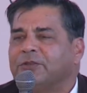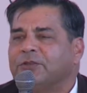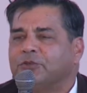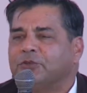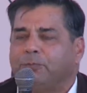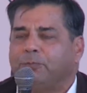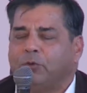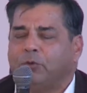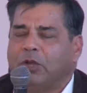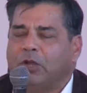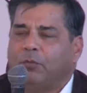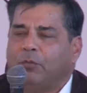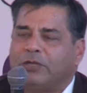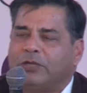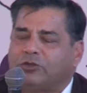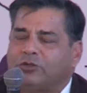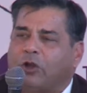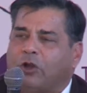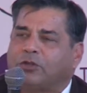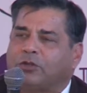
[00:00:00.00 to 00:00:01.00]
So Poonam
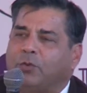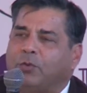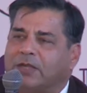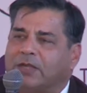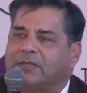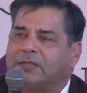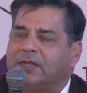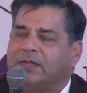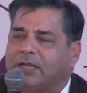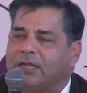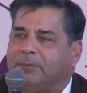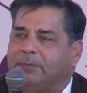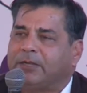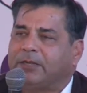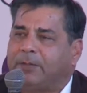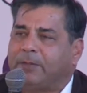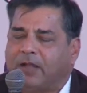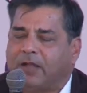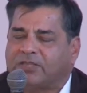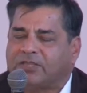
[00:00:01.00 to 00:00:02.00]
will talk to us a little
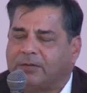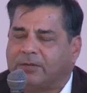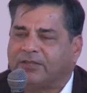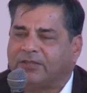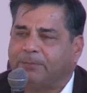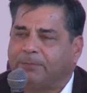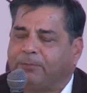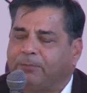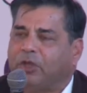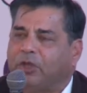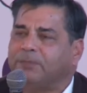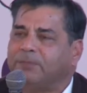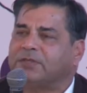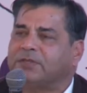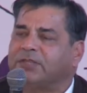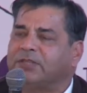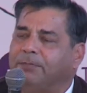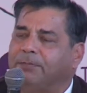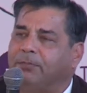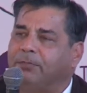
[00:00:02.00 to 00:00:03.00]
bit about some of the
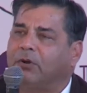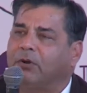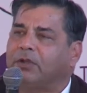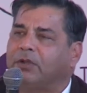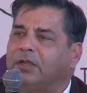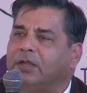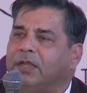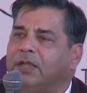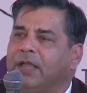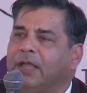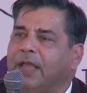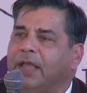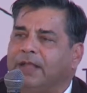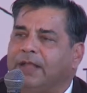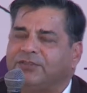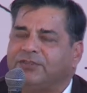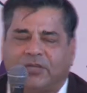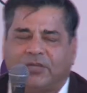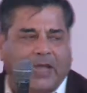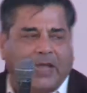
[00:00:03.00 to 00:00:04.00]
poems in the book,
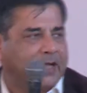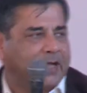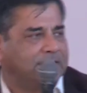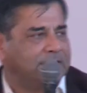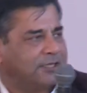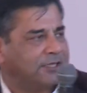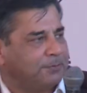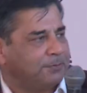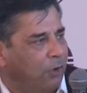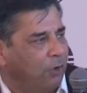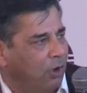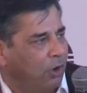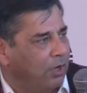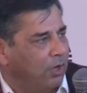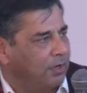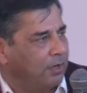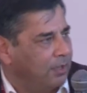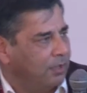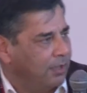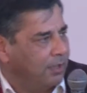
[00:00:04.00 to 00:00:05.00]
and she has a
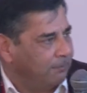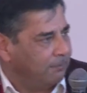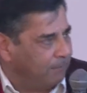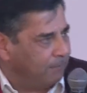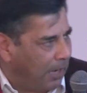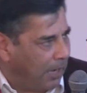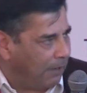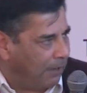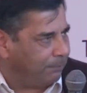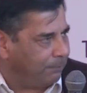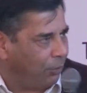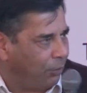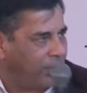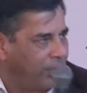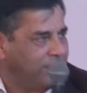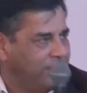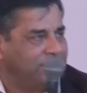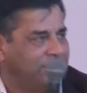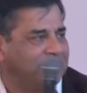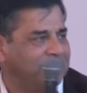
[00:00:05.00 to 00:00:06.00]
small
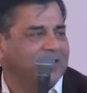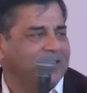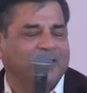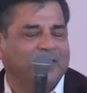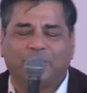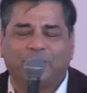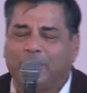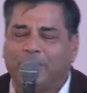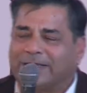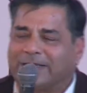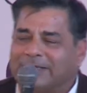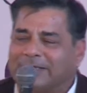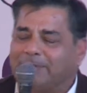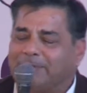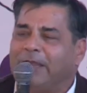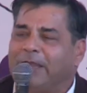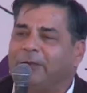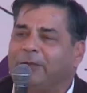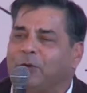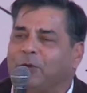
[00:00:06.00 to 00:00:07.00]
PowerPoint to
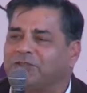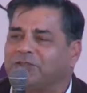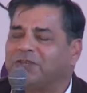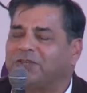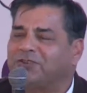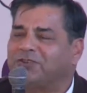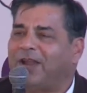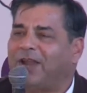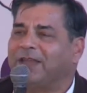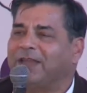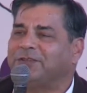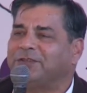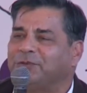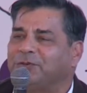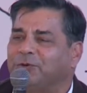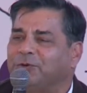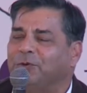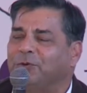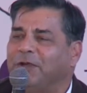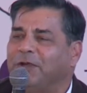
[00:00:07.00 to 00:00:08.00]
explain what she tried to
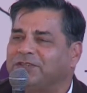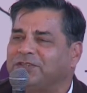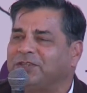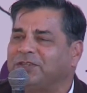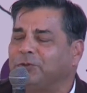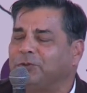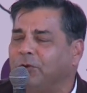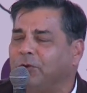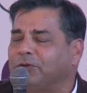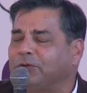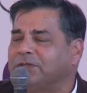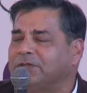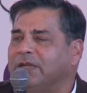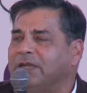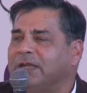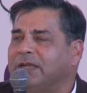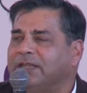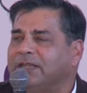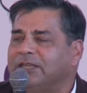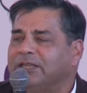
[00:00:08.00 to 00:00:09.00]
do as she wrote
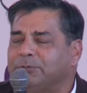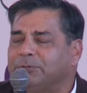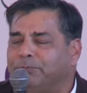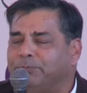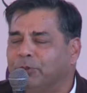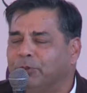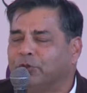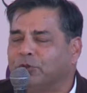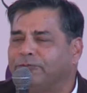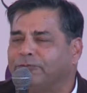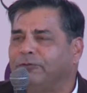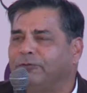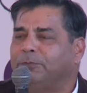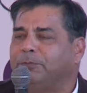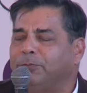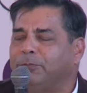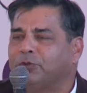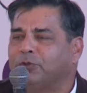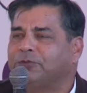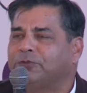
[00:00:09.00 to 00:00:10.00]
these beautiful,
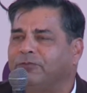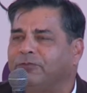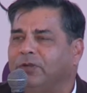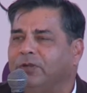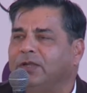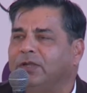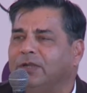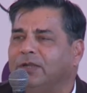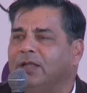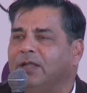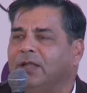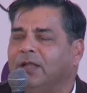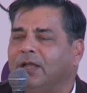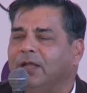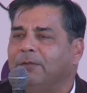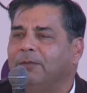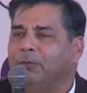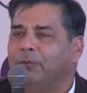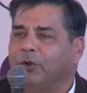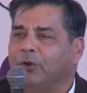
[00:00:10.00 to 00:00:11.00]
beautiful
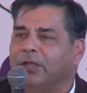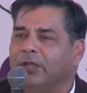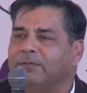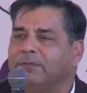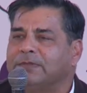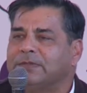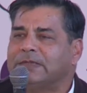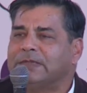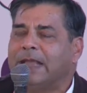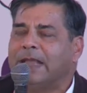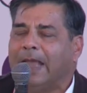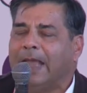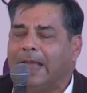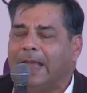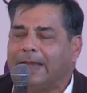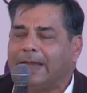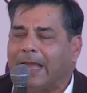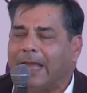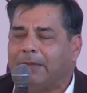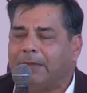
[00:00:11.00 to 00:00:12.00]
poems.
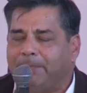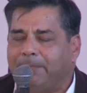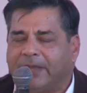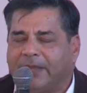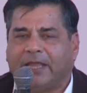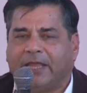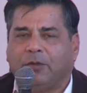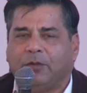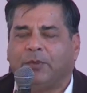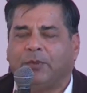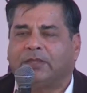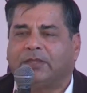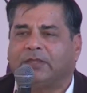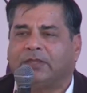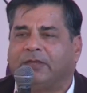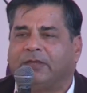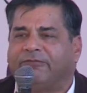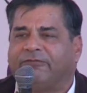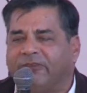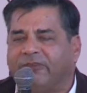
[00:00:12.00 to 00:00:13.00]
And I'll begin with
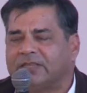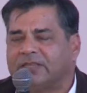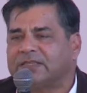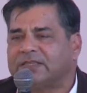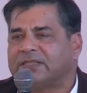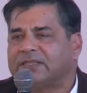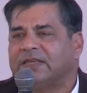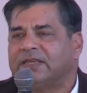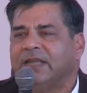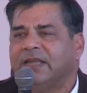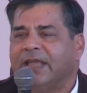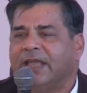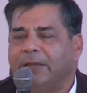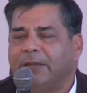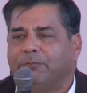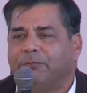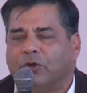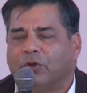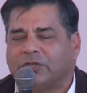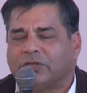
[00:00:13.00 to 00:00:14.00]
the first
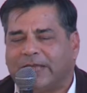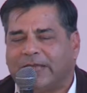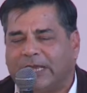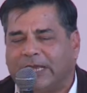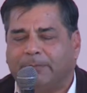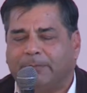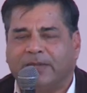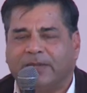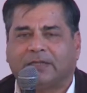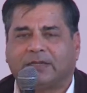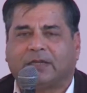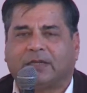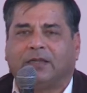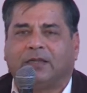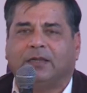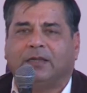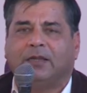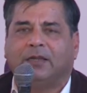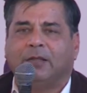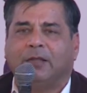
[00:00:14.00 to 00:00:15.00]
and most
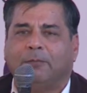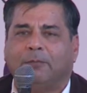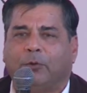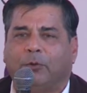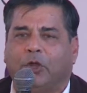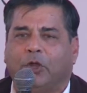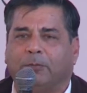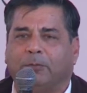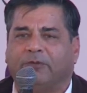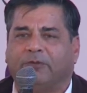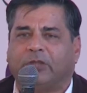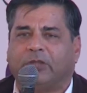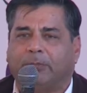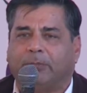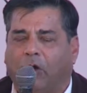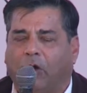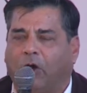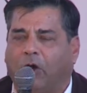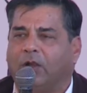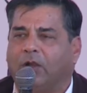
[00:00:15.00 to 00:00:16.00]
elemental poem of
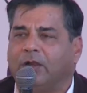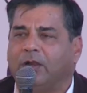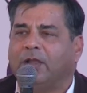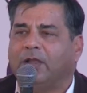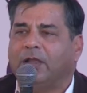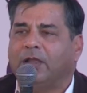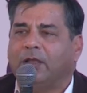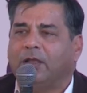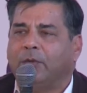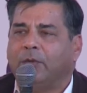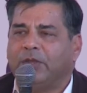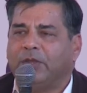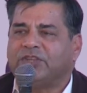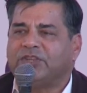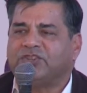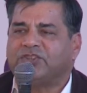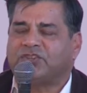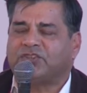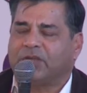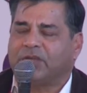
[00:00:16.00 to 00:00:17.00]
them all,
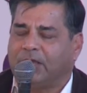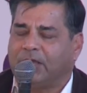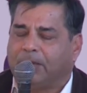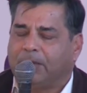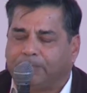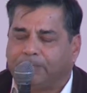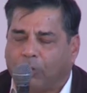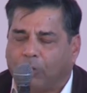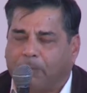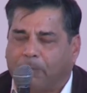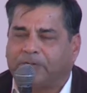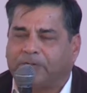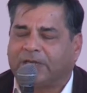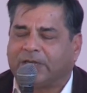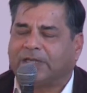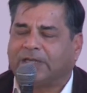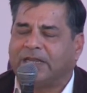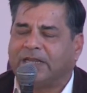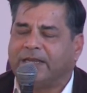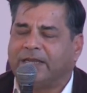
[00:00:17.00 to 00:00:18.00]
which
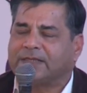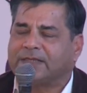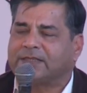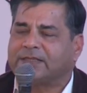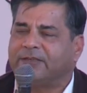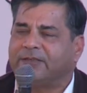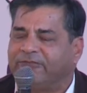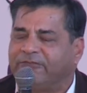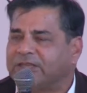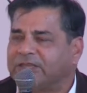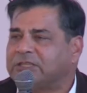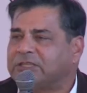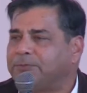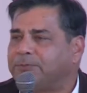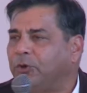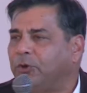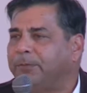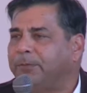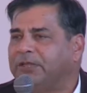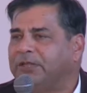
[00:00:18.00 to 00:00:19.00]
appropriately is the first
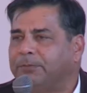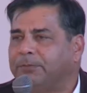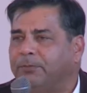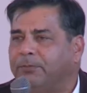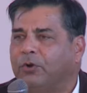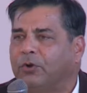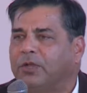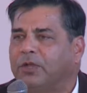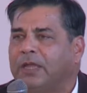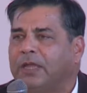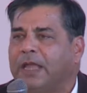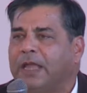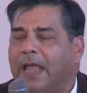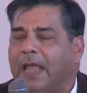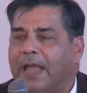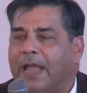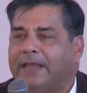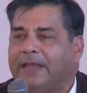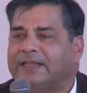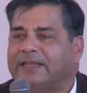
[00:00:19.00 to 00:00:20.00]
poem in the book,
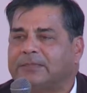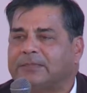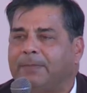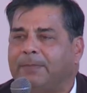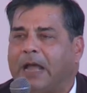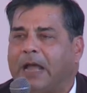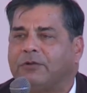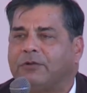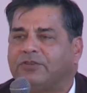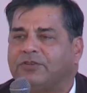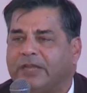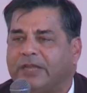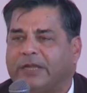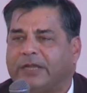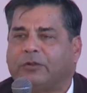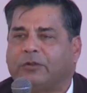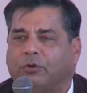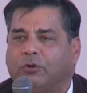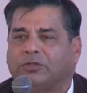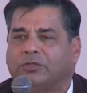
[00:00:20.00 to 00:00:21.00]
and it's about
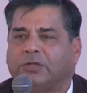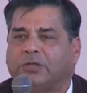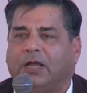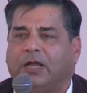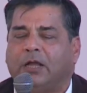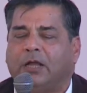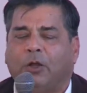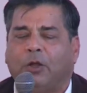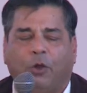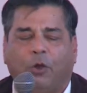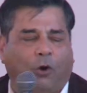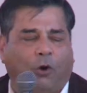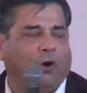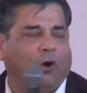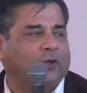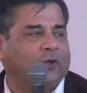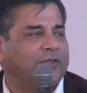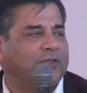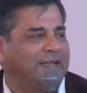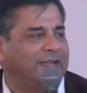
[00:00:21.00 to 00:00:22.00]
terracotta
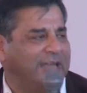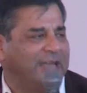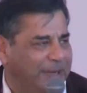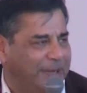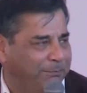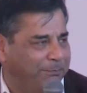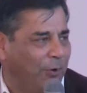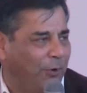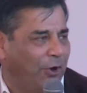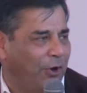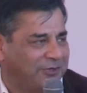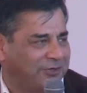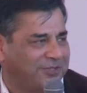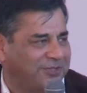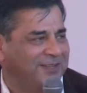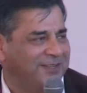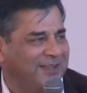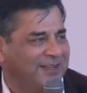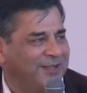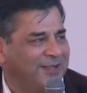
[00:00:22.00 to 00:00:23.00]
or the clay
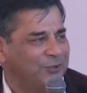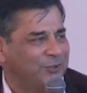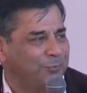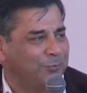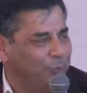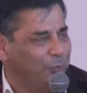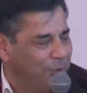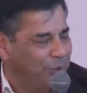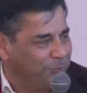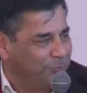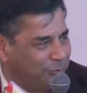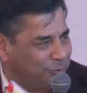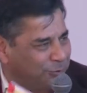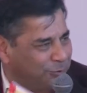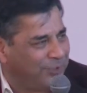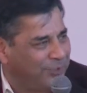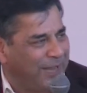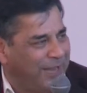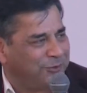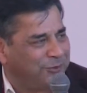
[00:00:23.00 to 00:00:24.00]
pot. So Poonam, should
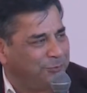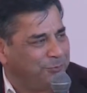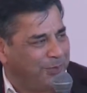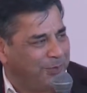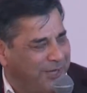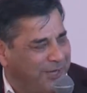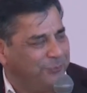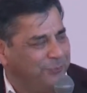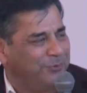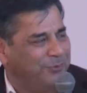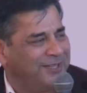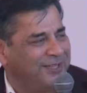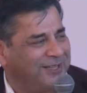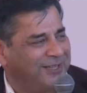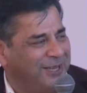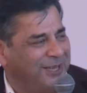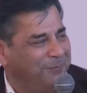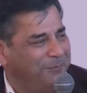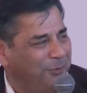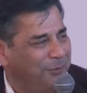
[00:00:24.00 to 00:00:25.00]
you like to begin with the
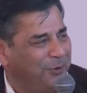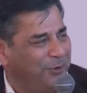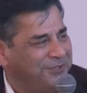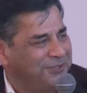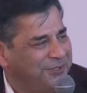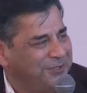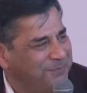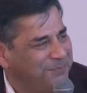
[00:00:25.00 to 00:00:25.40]
clay pot?